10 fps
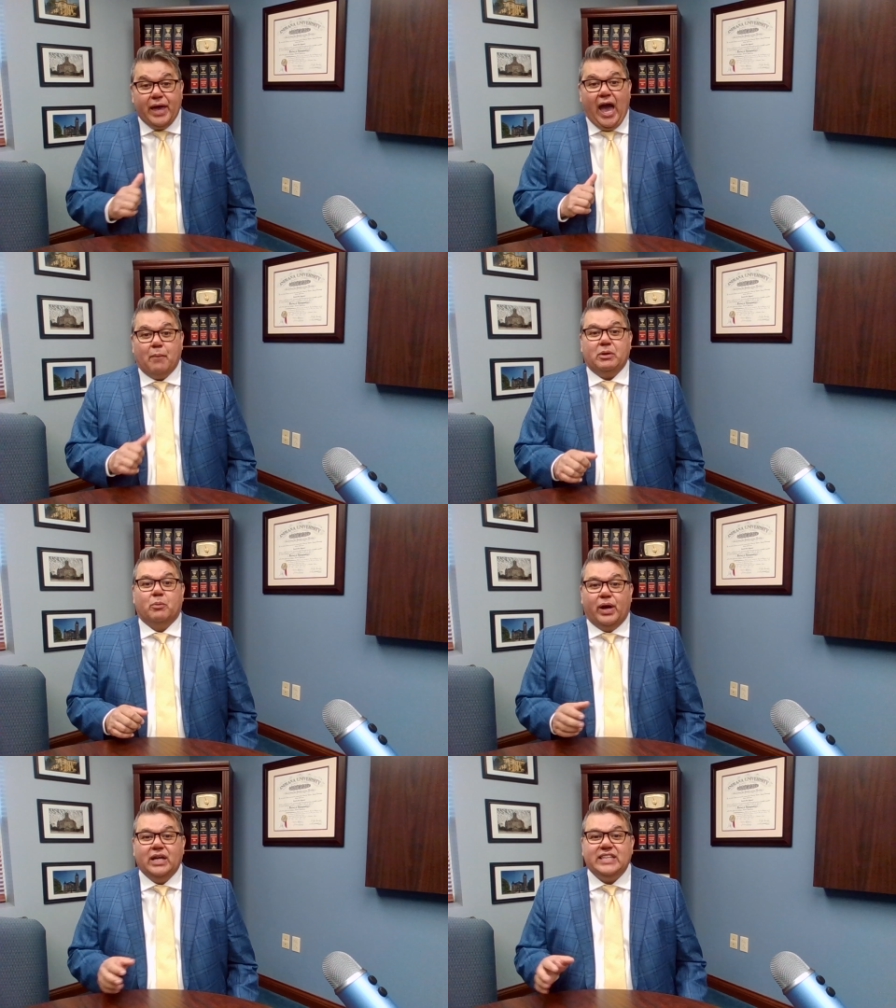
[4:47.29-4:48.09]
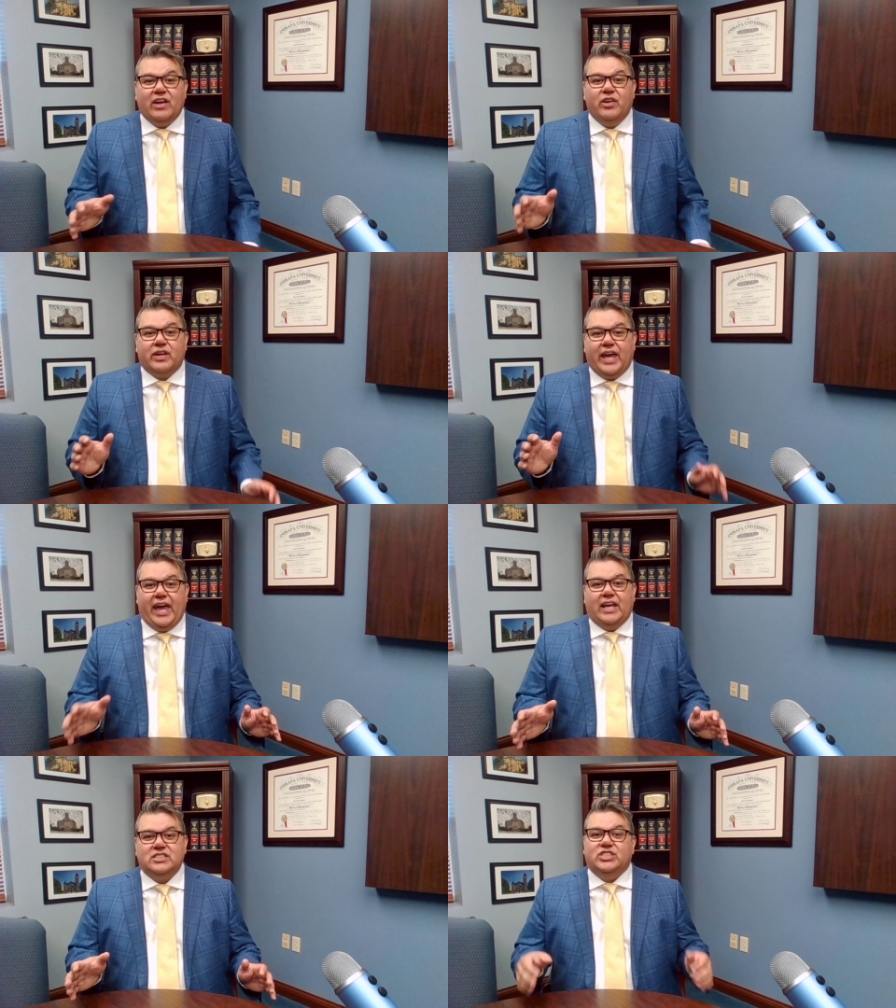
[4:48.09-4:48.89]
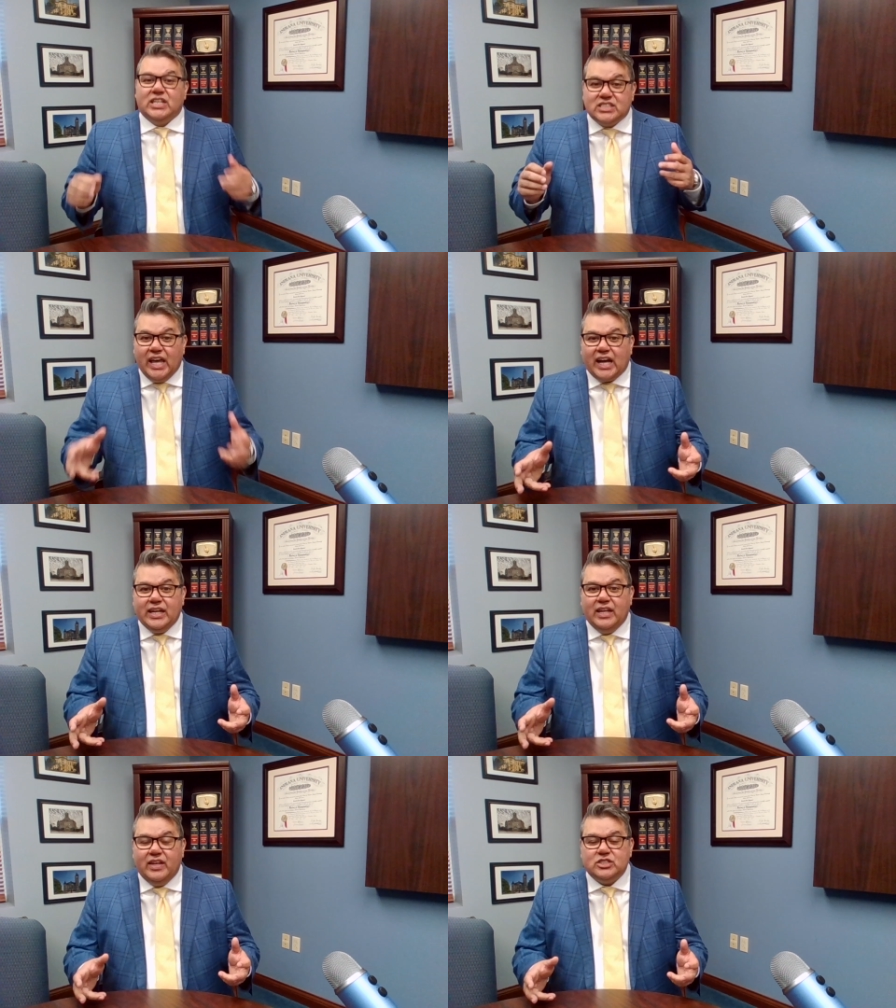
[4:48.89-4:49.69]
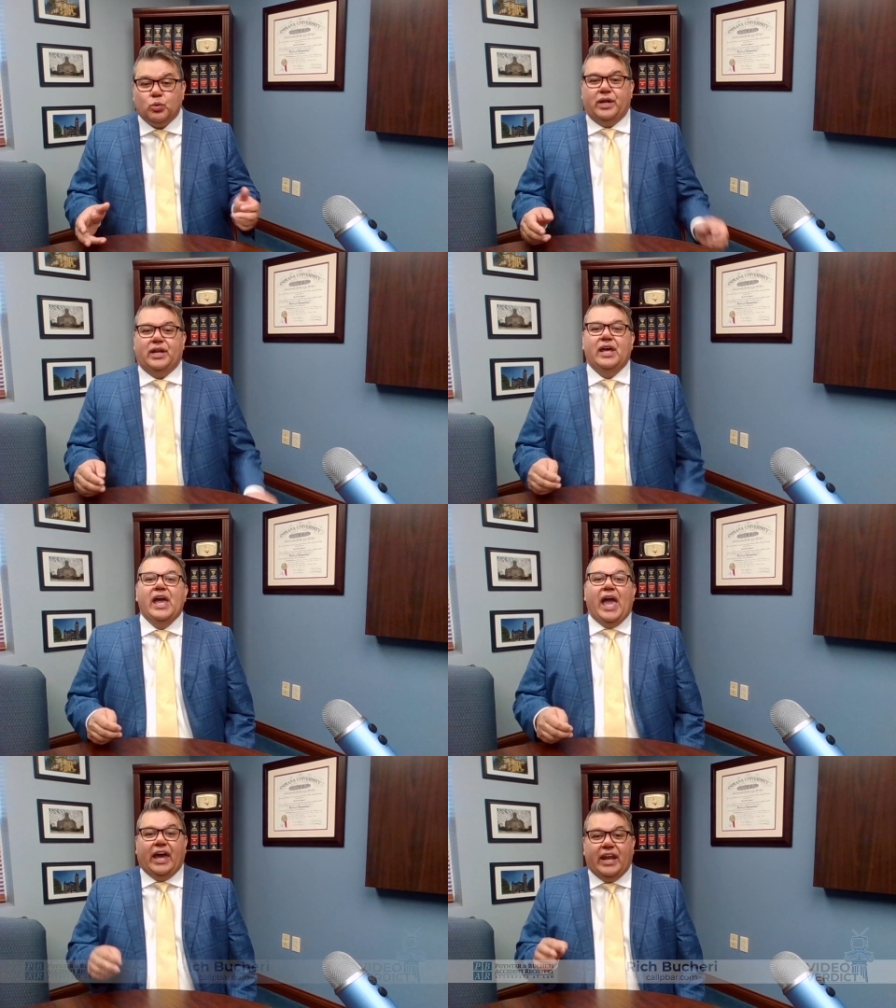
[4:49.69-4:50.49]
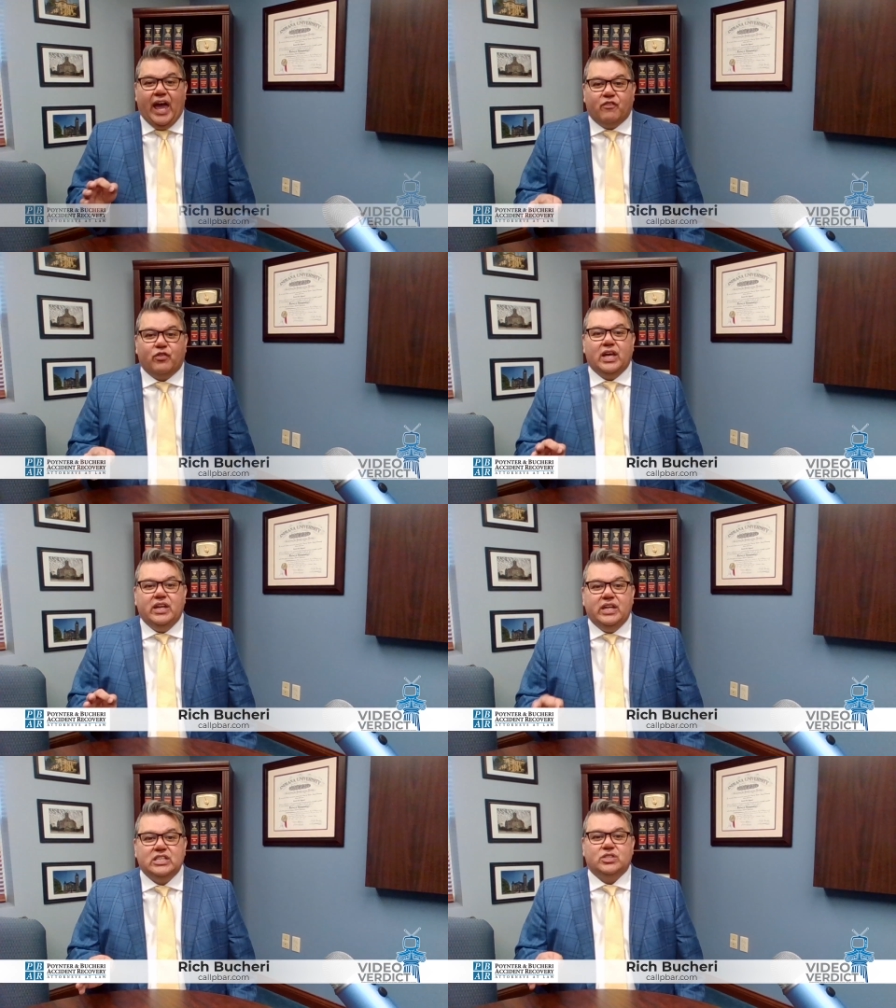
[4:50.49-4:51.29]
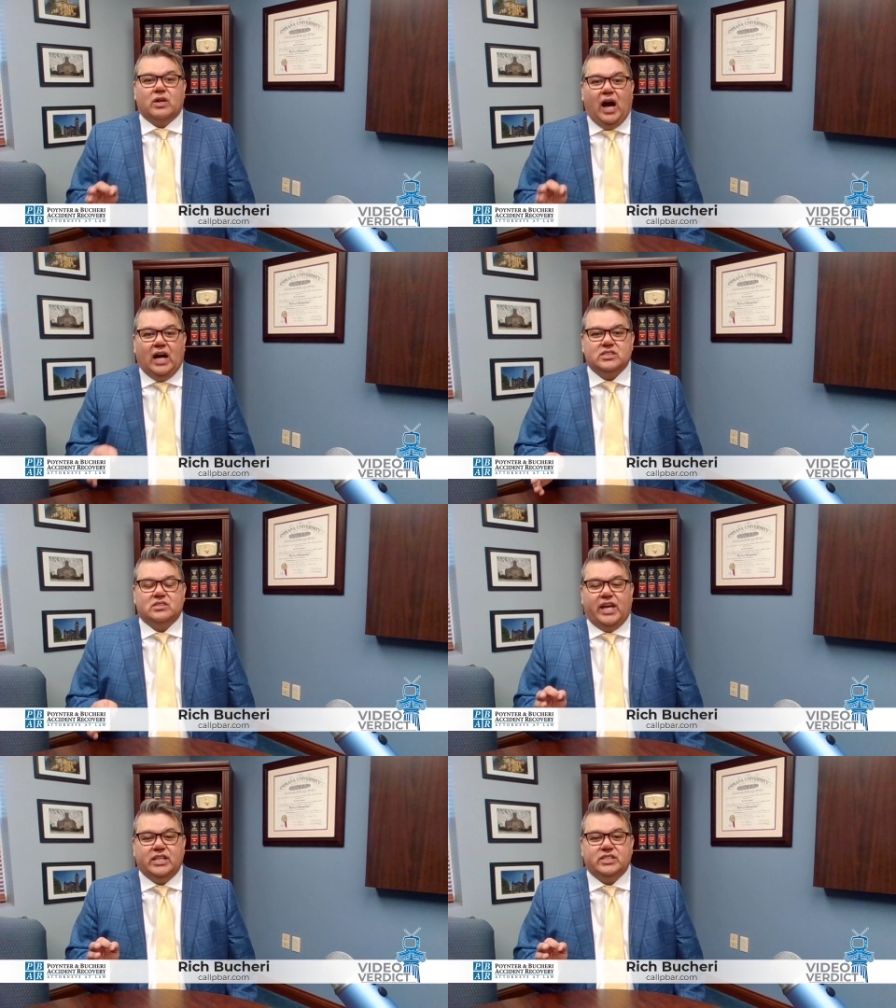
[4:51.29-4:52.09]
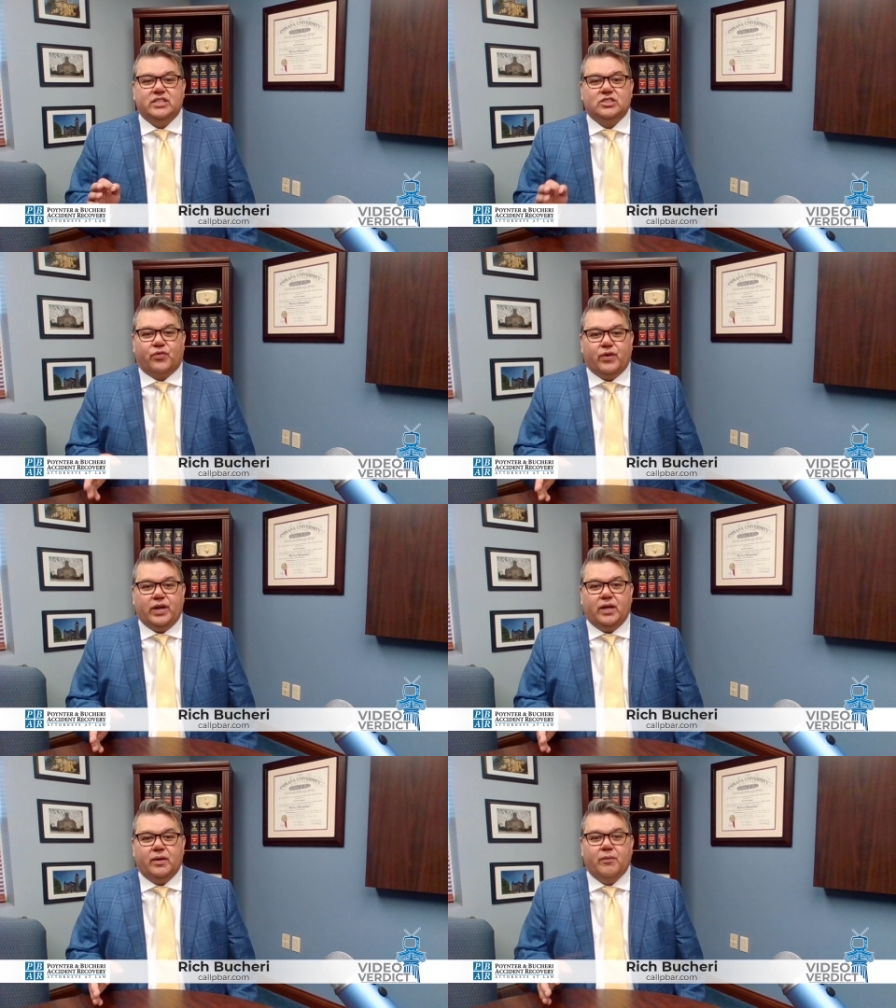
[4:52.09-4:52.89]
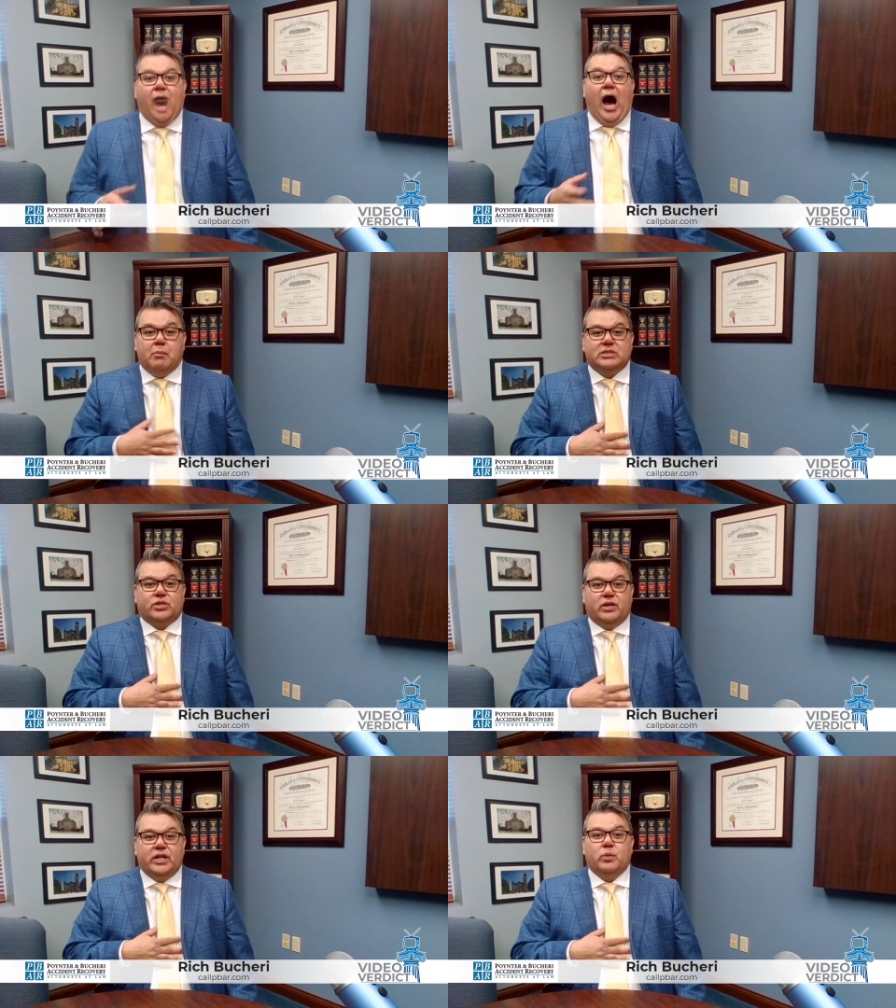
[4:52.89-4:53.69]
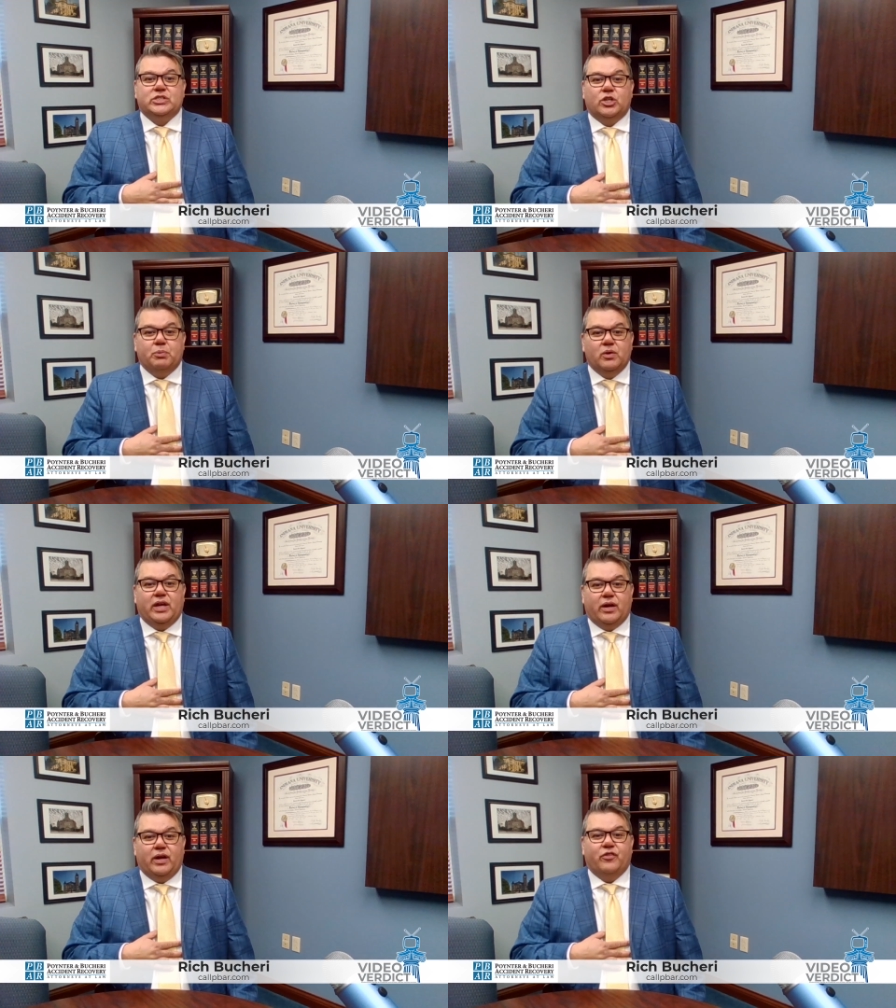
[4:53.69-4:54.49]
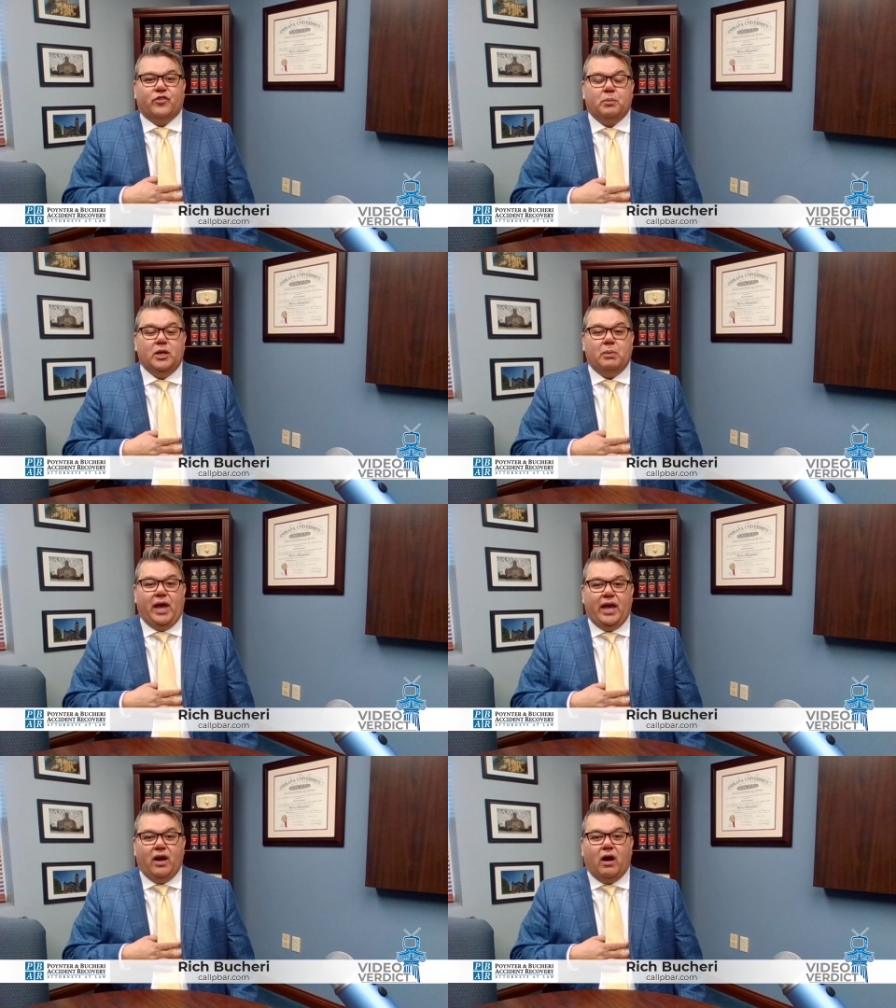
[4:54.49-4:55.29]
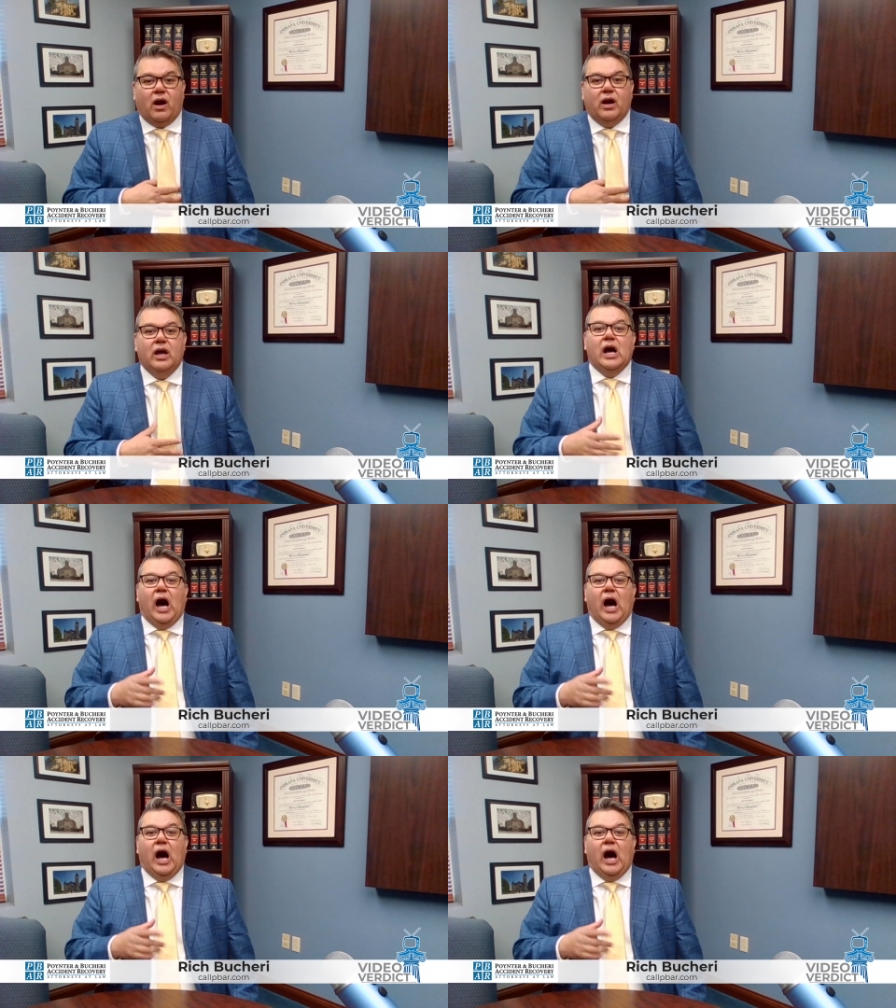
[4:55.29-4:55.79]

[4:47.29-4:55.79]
be happy to break down your case just like I did this one, and every initial consultation is free. I'm attorney Richard Bucheri for PBAR.